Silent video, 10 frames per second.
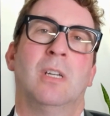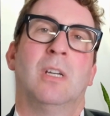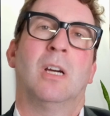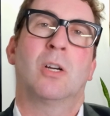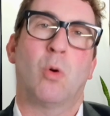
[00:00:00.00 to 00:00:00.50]

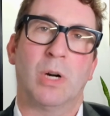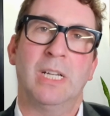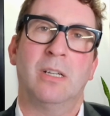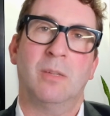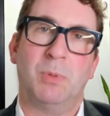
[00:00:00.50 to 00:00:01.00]

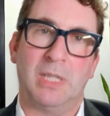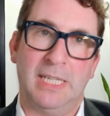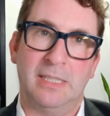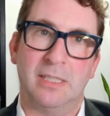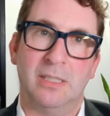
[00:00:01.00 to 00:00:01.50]
According to the
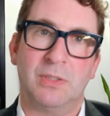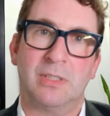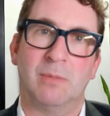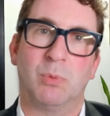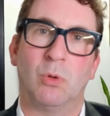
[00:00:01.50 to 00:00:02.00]

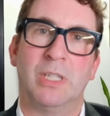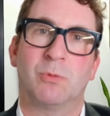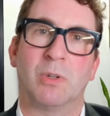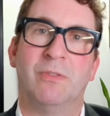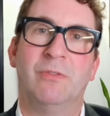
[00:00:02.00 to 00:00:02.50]
plaintiffs, employees
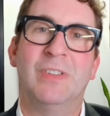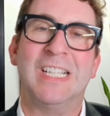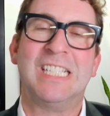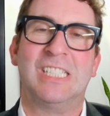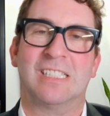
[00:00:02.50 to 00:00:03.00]
were
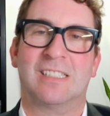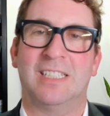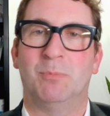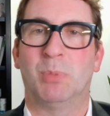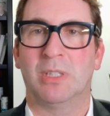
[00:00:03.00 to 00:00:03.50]

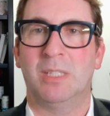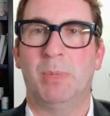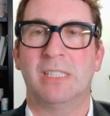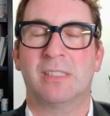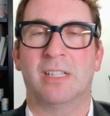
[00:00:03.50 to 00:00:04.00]
viciously bullied
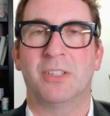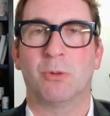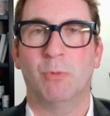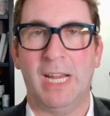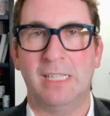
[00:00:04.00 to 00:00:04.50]
based on their
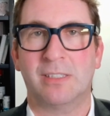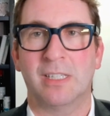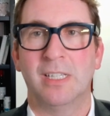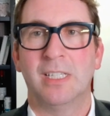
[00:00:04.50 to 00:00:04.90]
race,